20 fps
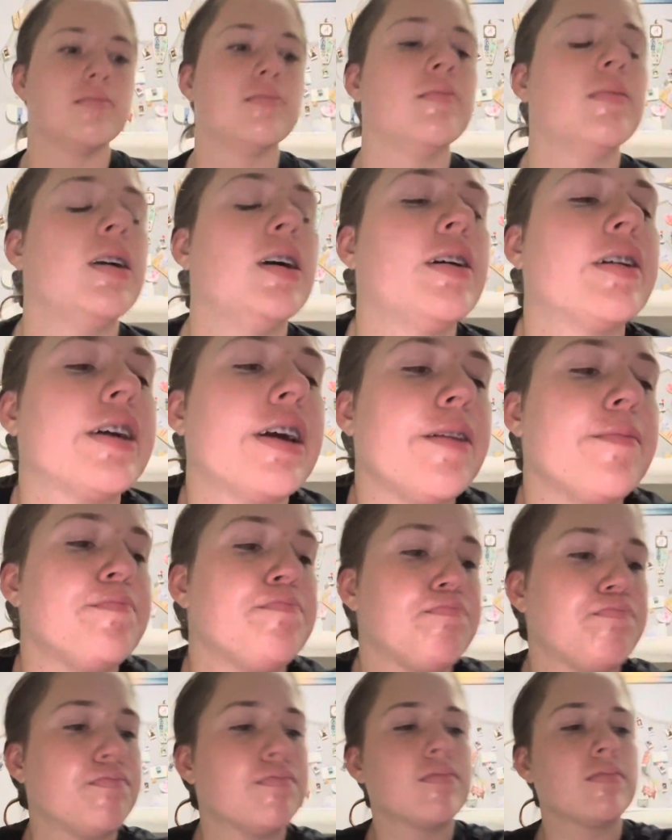Okay.
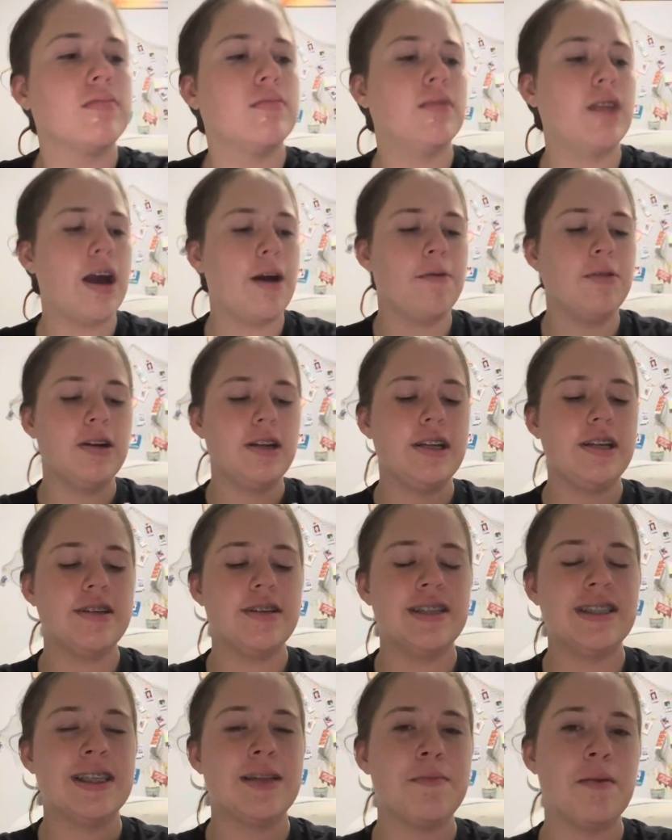Now we're going to
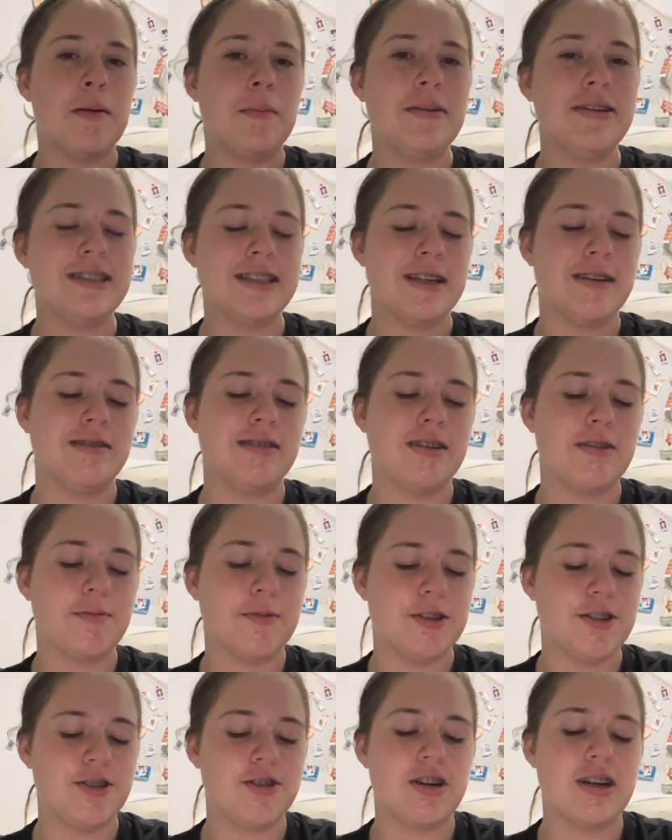use the Bubble Sand Duck
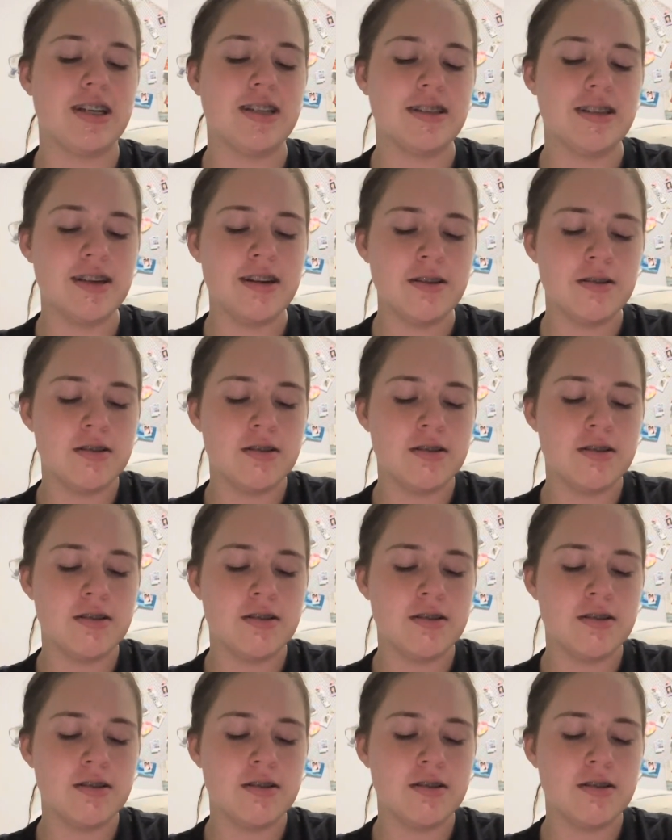Moisturizer.